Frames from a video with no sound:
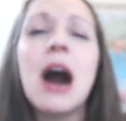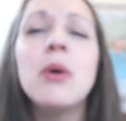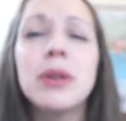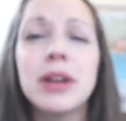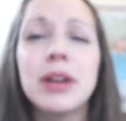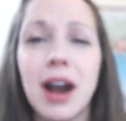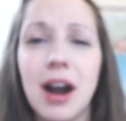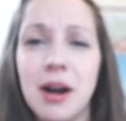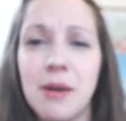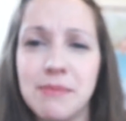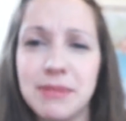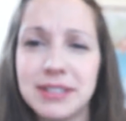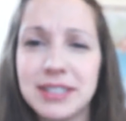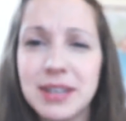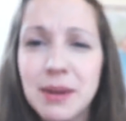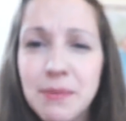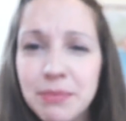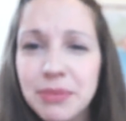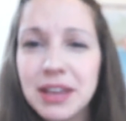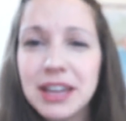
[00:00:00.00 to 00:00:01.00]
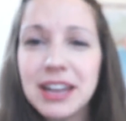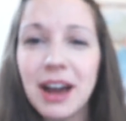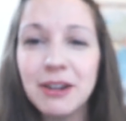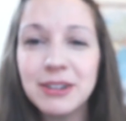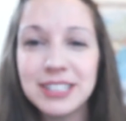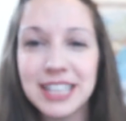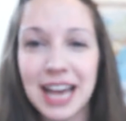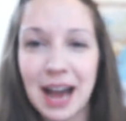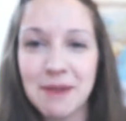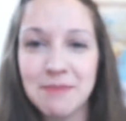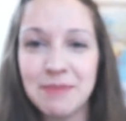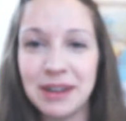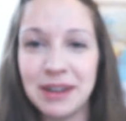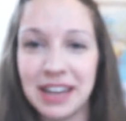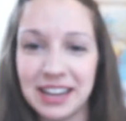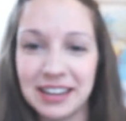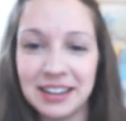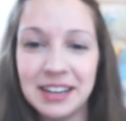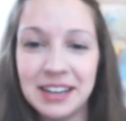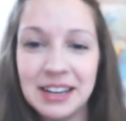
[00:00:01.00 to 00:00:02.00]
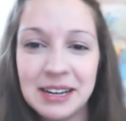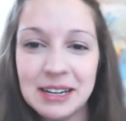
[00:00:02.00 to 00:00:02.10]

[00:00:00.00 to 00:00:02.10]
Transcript: outcome, something else happening.